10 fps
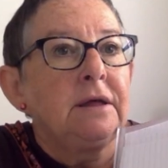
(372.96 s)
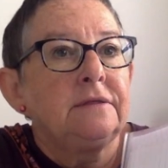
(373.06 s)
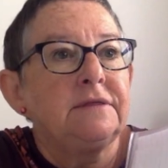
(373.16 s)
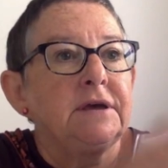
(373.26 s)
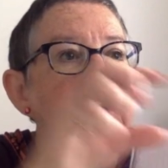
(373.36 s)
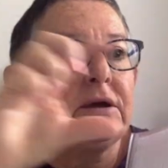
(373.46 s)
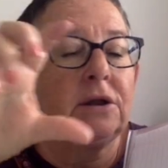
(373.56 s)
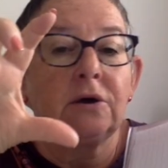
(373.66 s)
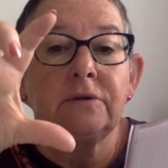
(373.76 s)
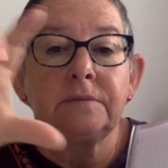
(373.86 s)

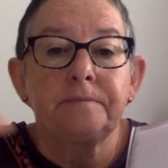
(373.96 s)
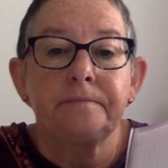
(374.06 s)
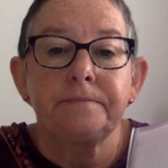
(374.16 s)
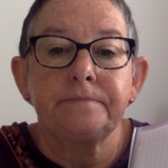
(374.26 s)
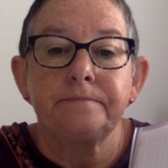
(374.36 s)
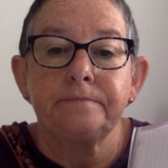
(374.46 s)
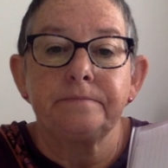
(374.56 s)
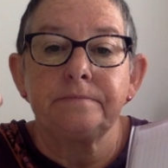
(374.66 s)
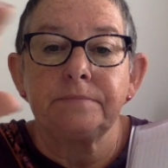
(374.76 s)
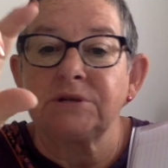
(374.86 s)
the
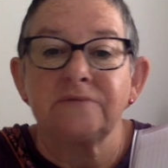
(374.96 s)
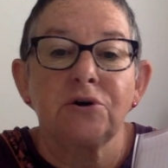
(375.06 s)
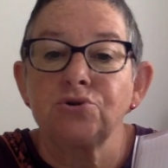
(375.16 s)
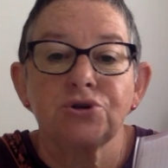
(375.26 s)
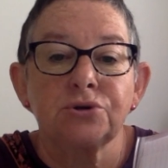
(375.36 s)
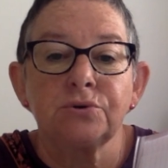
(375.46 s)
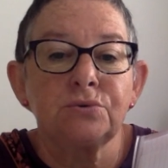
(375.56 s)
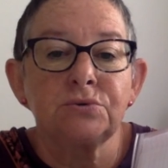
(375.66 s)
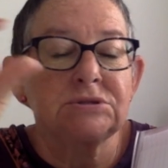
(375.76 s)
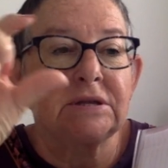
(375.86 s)
devotionals